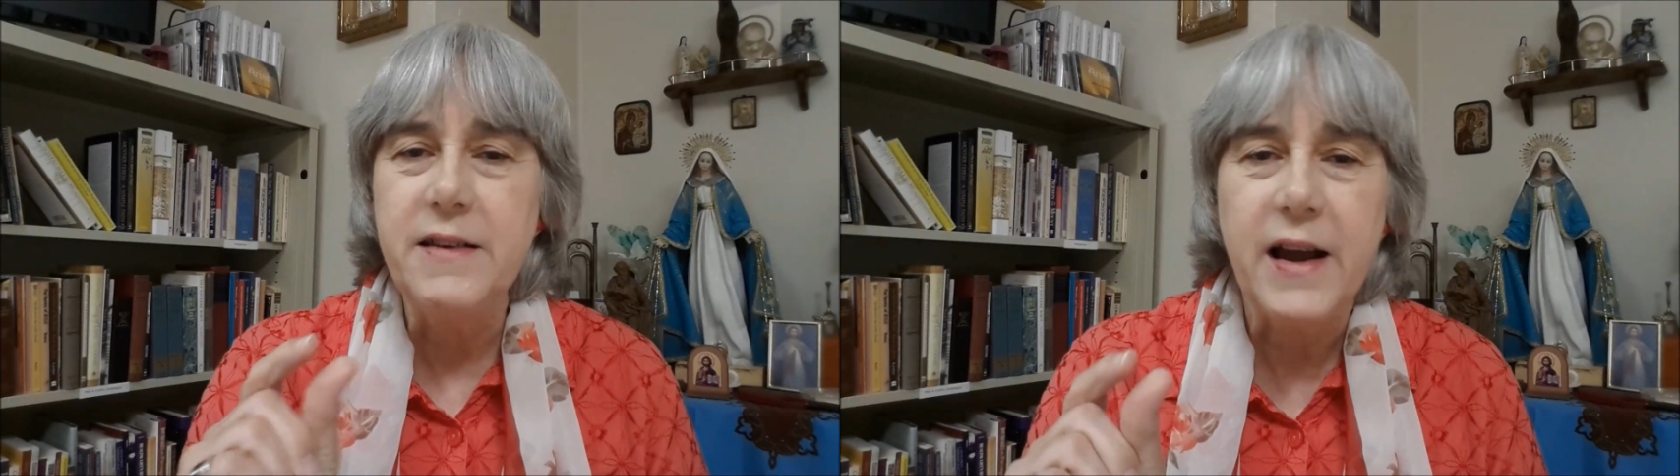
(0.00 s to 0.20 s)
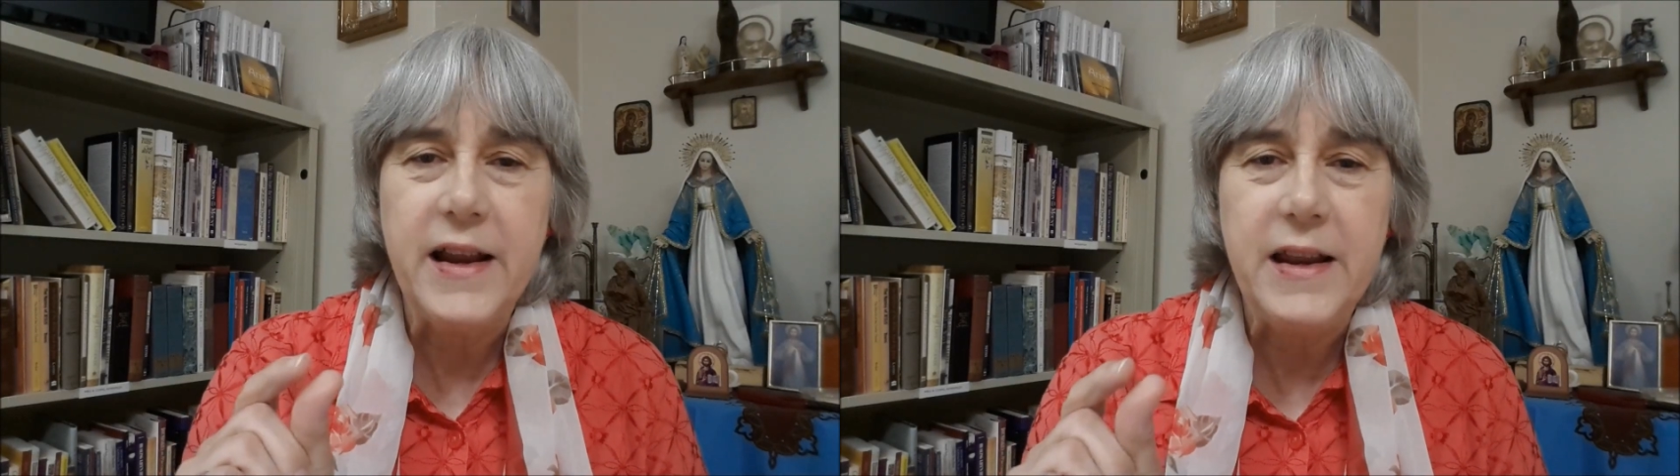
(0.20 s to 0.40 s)

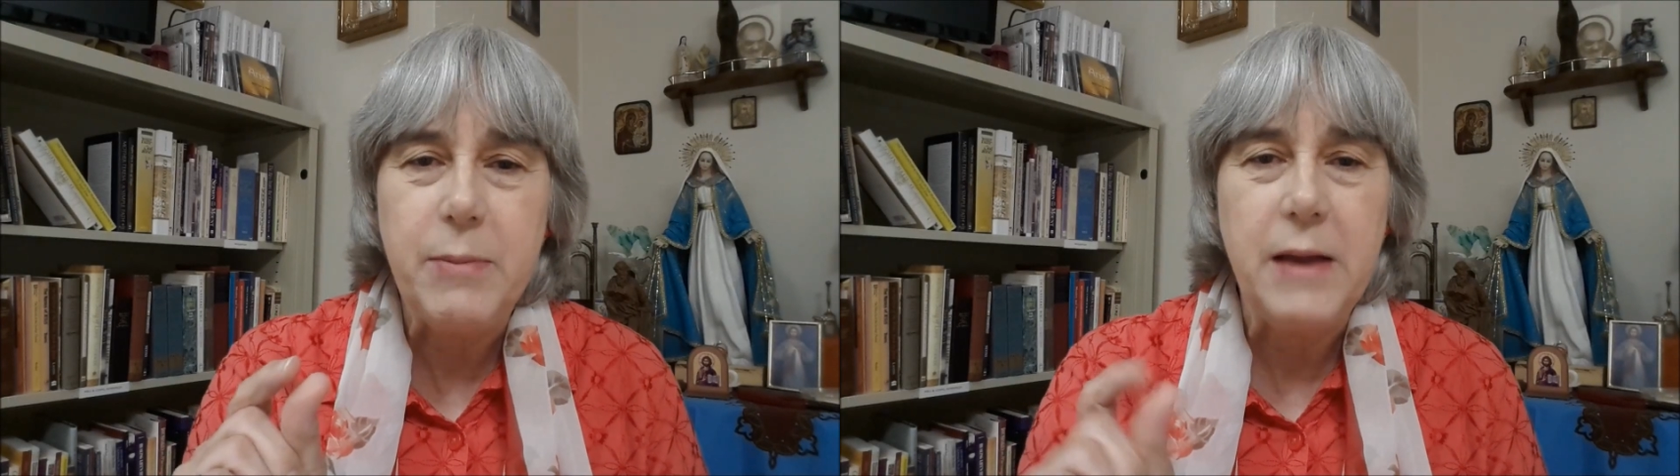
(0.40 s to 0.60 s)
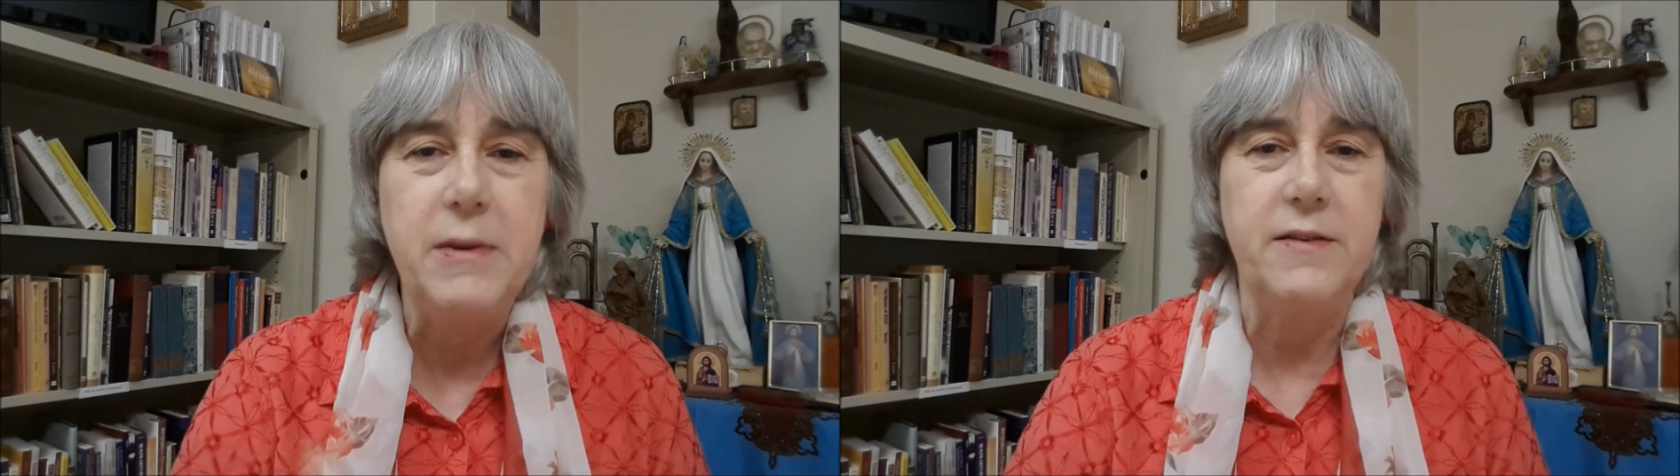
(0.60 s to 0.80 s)

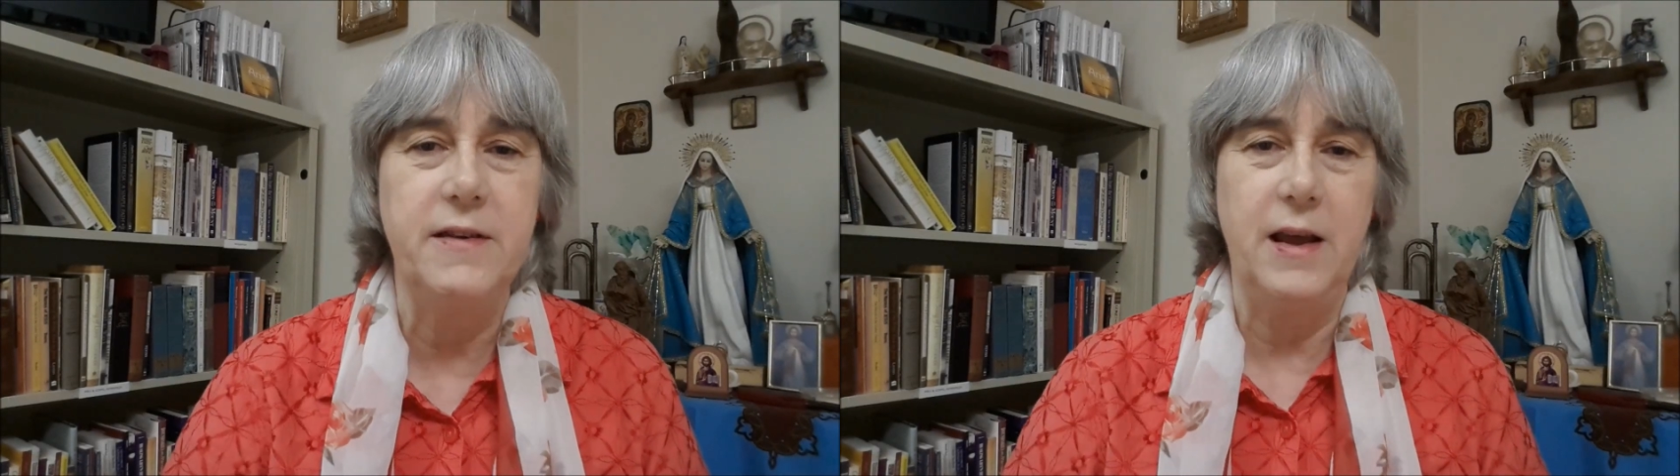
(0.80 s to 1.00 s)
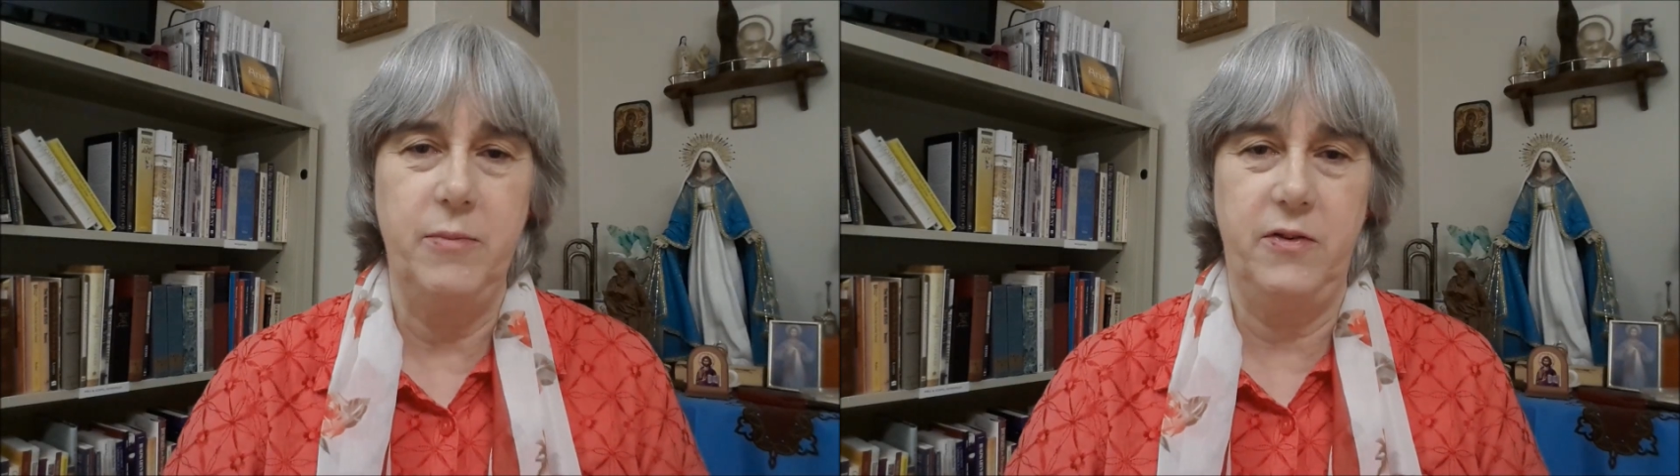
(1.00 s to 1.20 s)
tiny baby
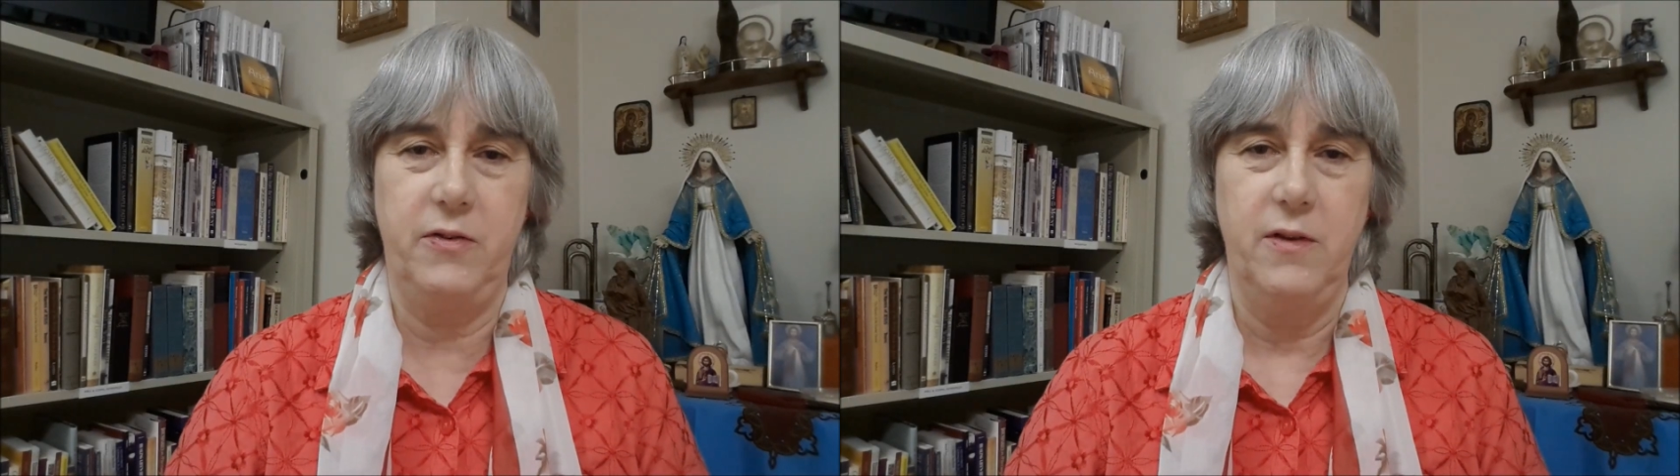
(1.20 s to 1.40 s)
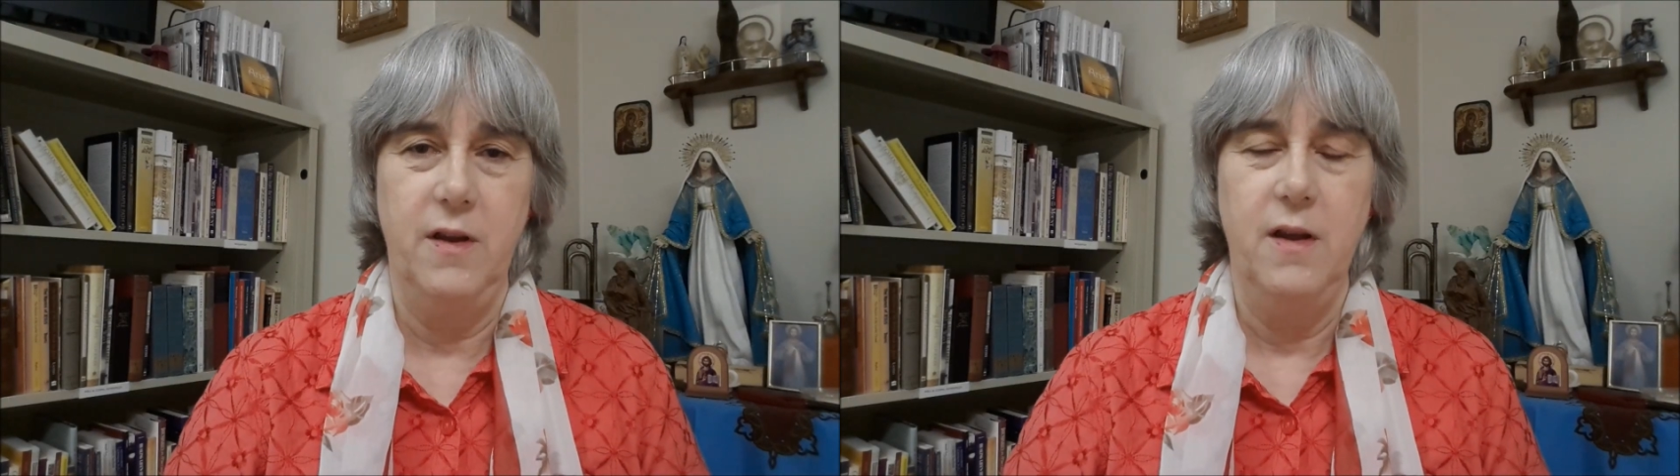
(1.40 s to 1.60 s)

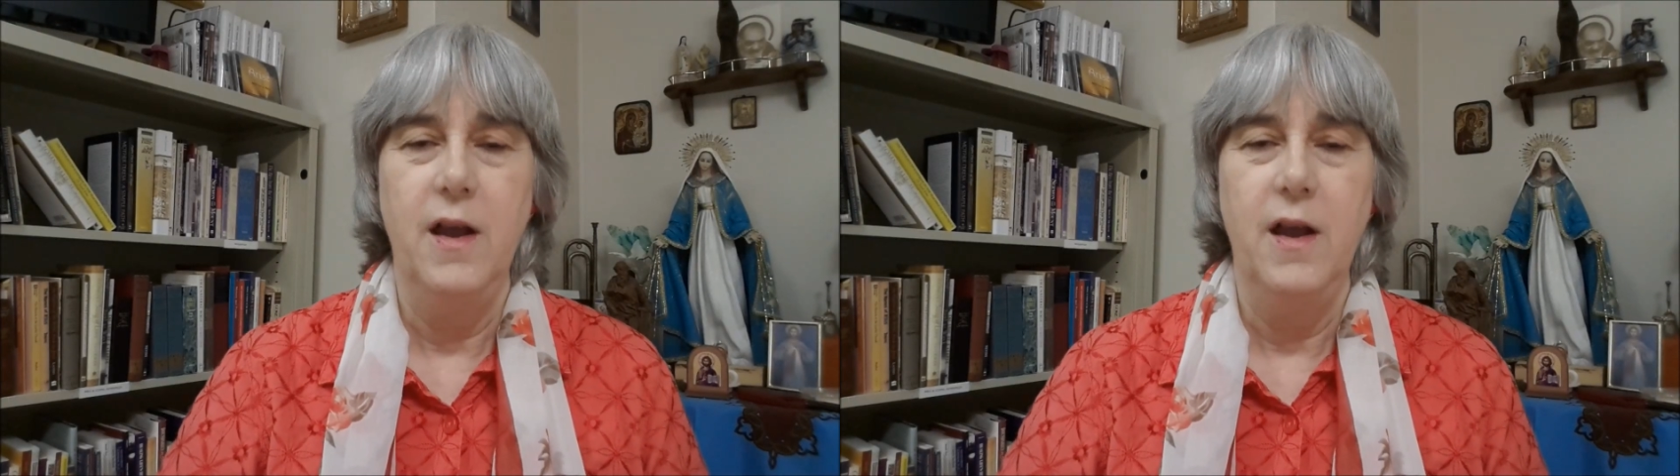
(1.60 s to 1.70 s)
steps,